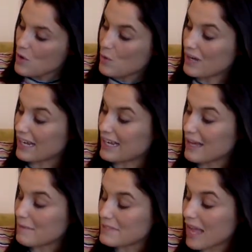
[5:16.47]
When it
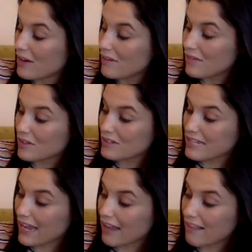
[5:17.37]
comes out of their
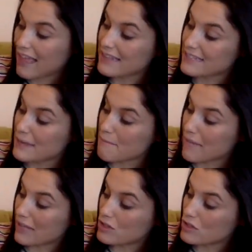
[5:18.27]
tail ends, it
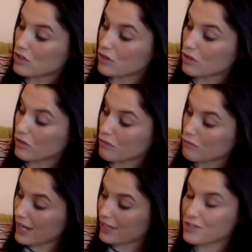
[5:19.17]
makes the earth
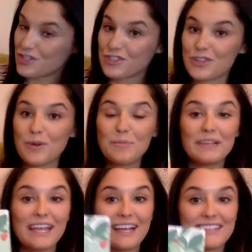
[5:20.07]
rich so
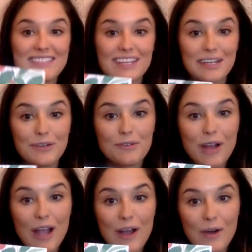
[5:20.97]
plants can
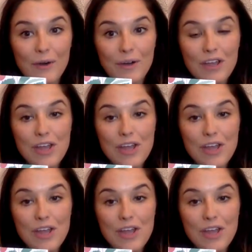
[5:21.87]
grow.